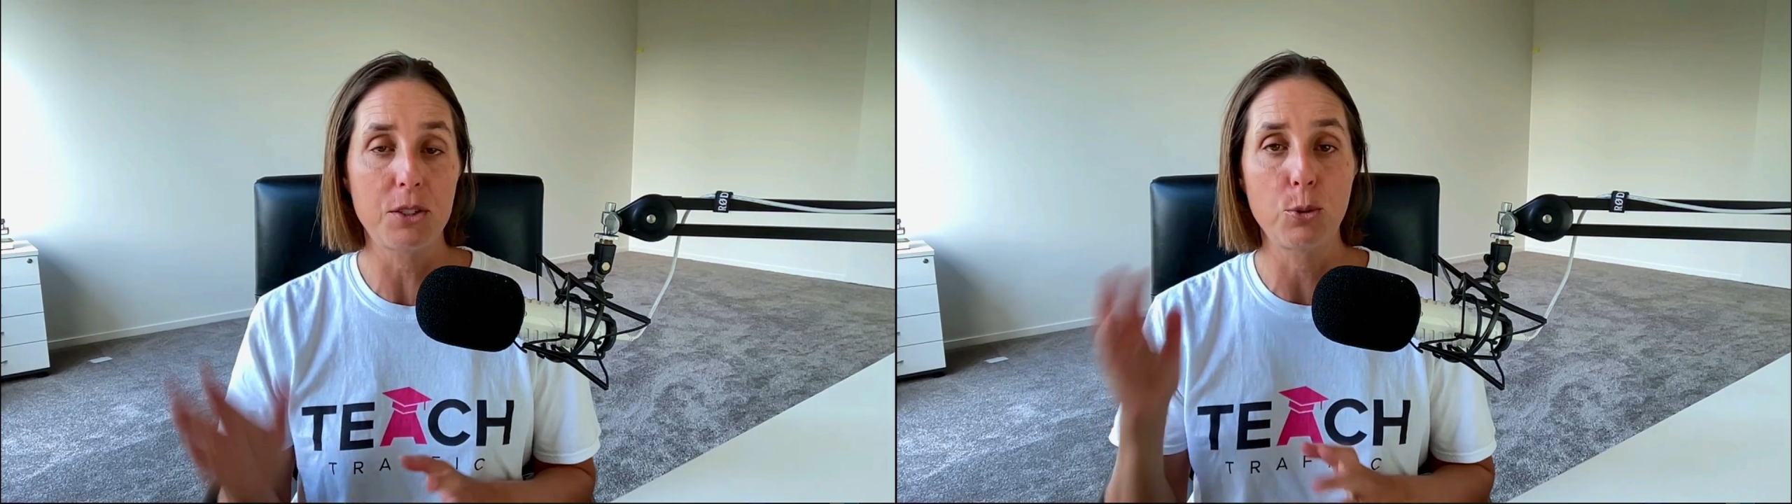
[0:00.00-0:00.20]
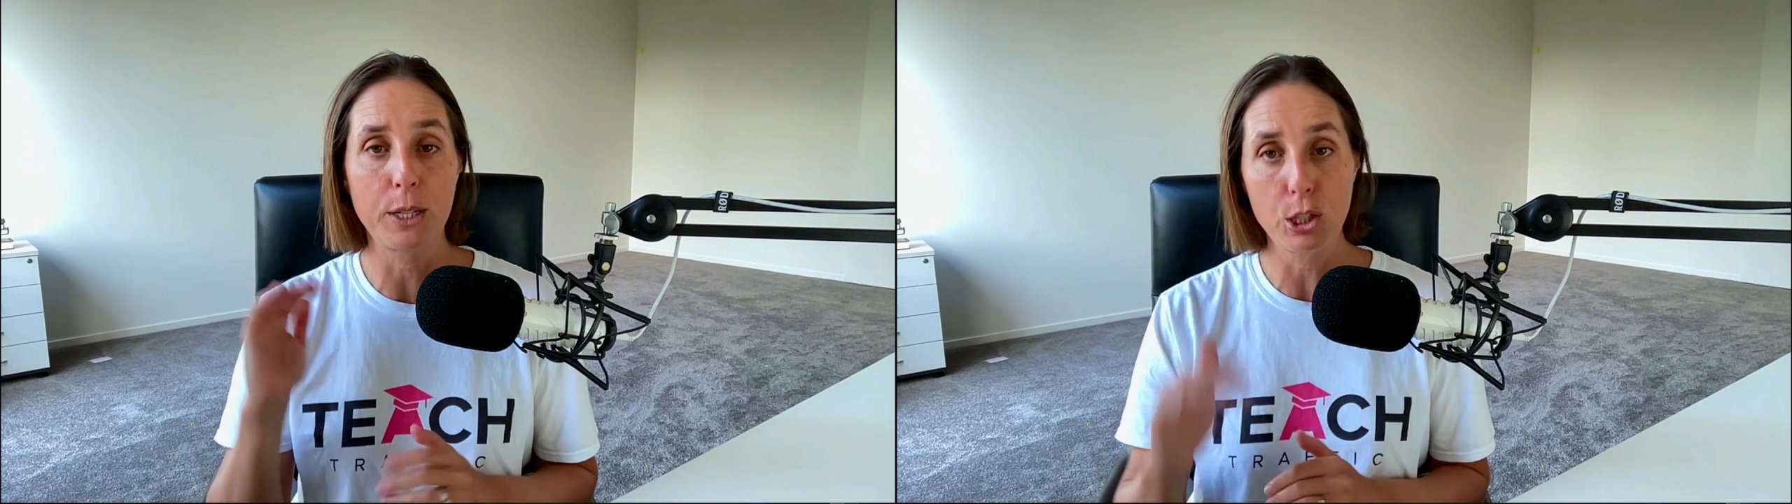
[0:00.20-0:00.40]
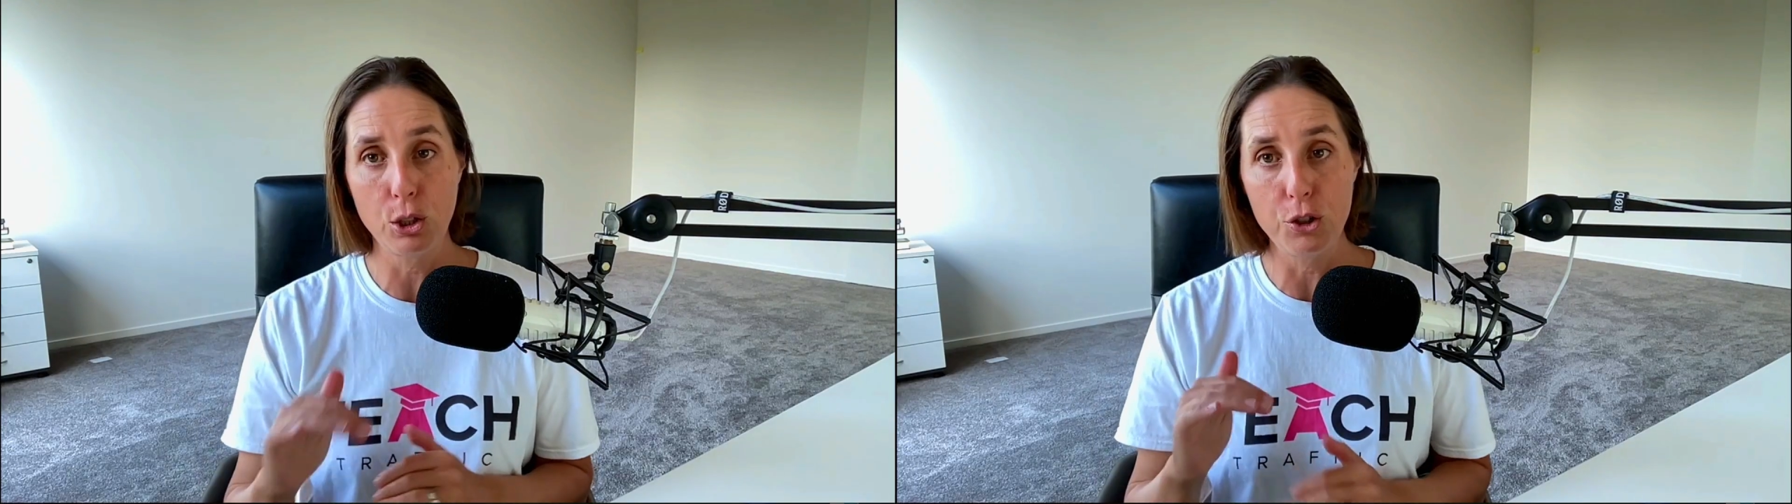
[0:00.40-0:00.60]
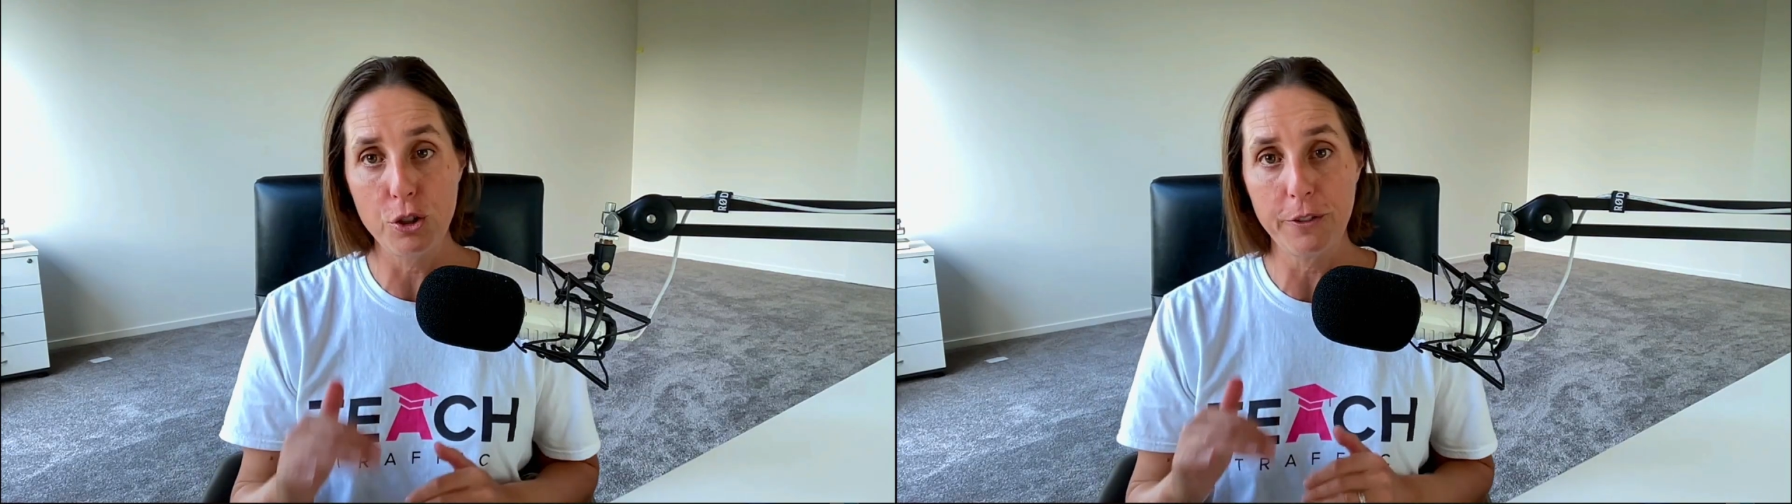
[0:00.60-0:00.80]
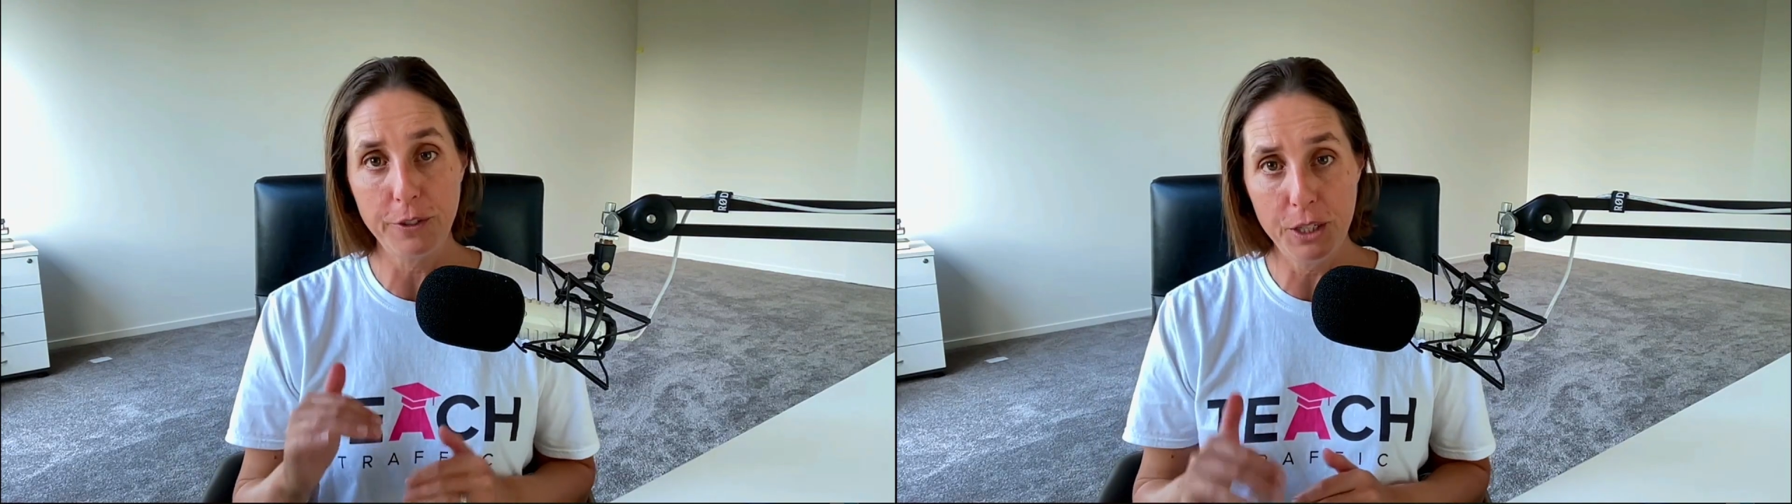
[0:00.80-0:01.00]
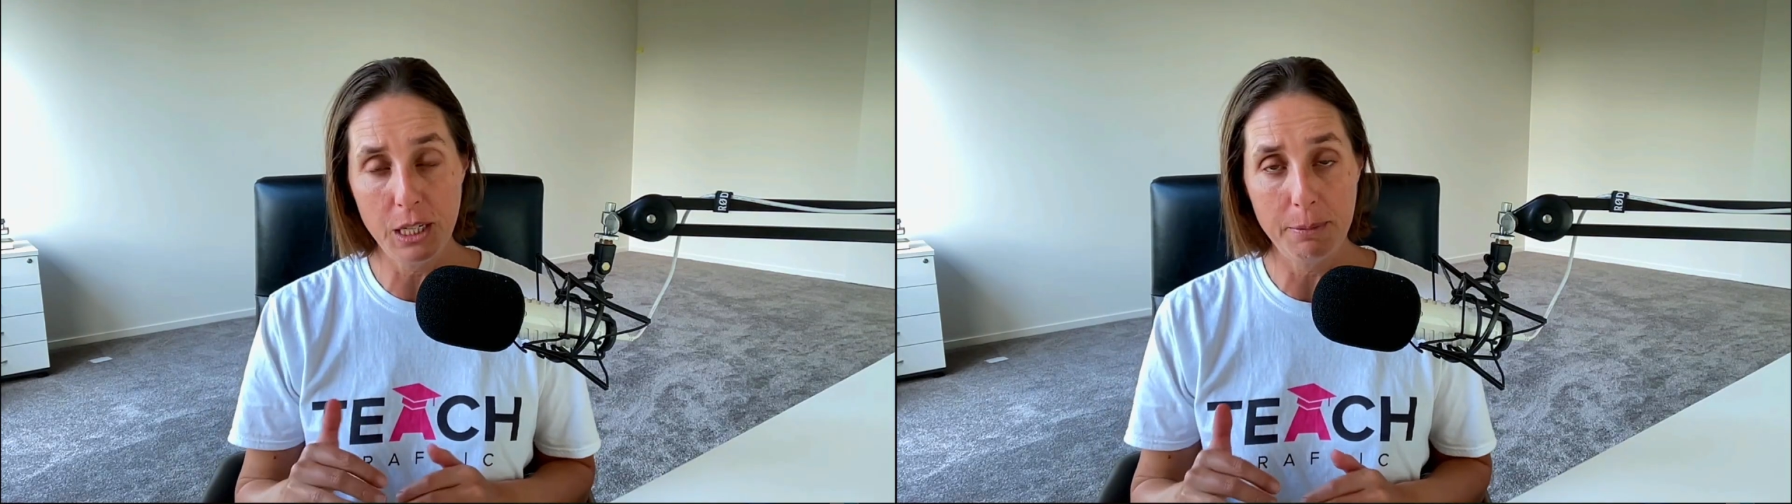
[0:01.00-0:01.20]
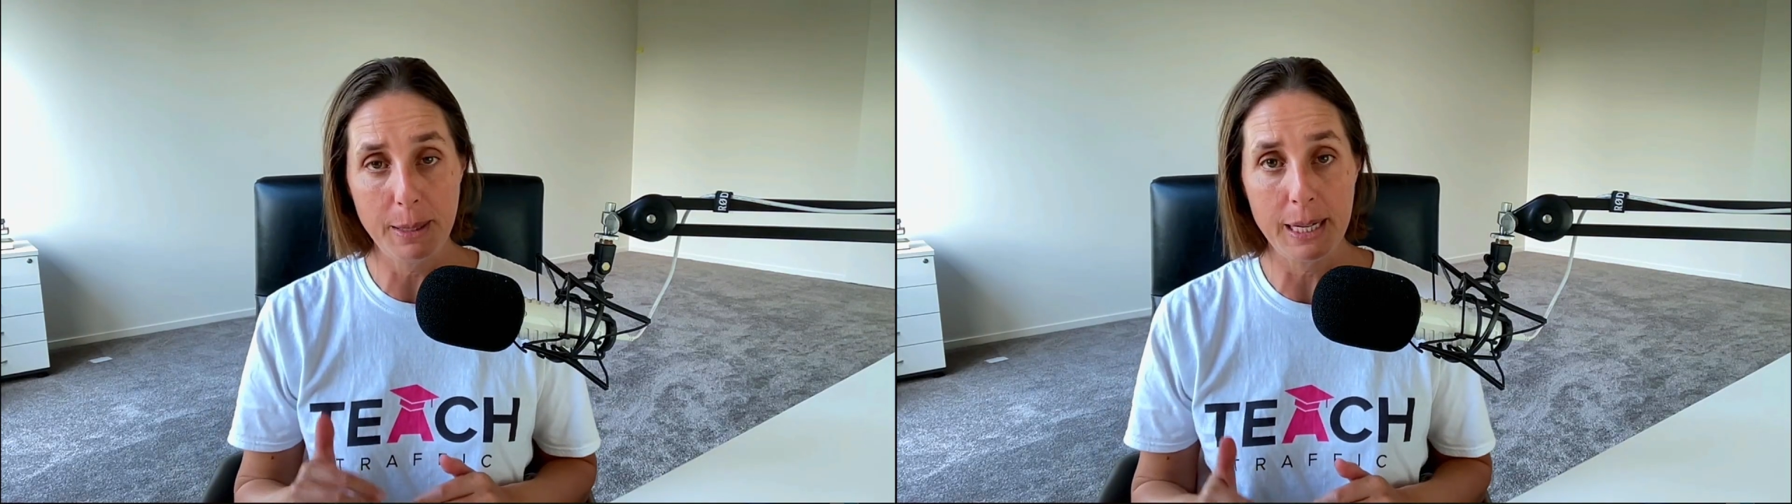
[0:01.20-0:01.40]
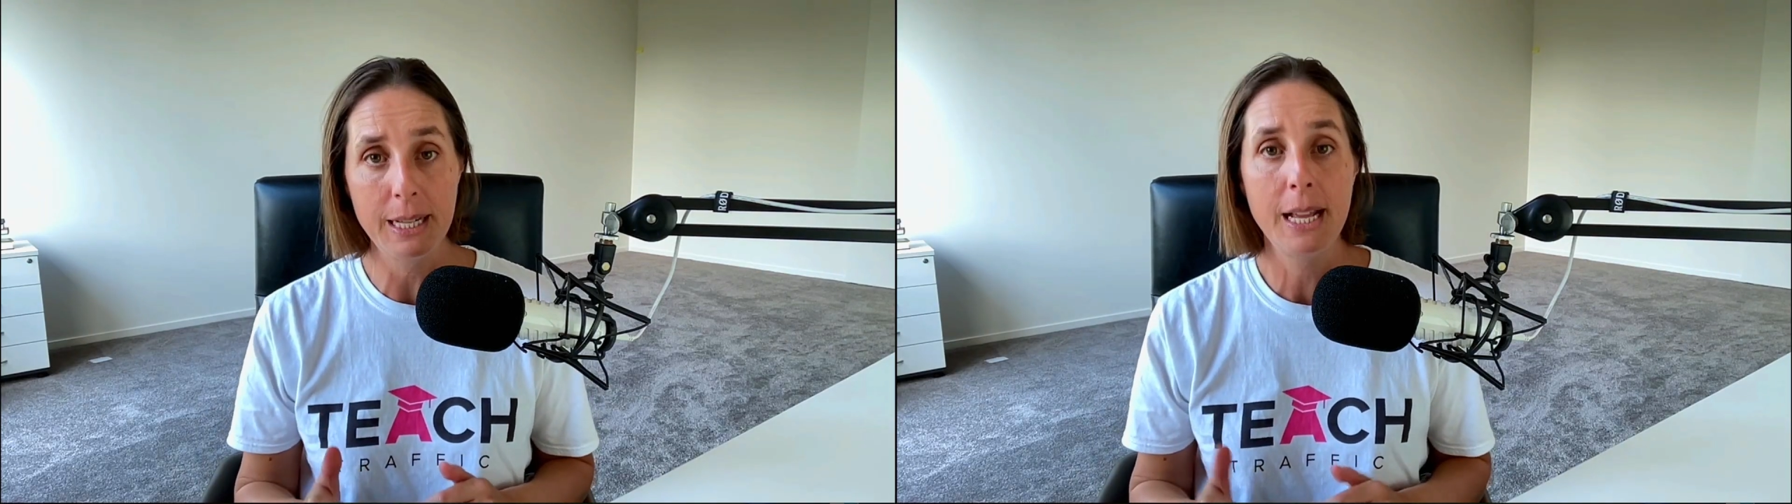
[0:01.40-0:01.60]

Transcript: to include your phone number